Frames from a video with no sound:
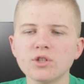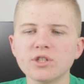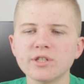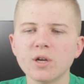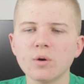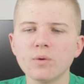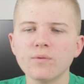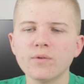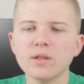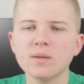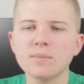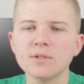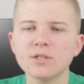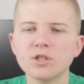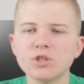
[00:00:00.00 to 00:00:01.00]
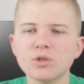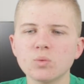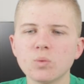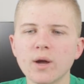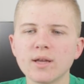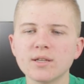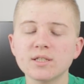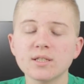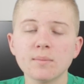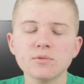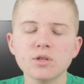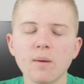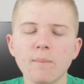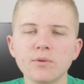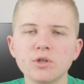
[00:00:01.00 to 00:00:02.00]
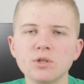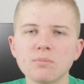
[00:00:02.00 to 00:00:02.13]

yourself in the position where sometimes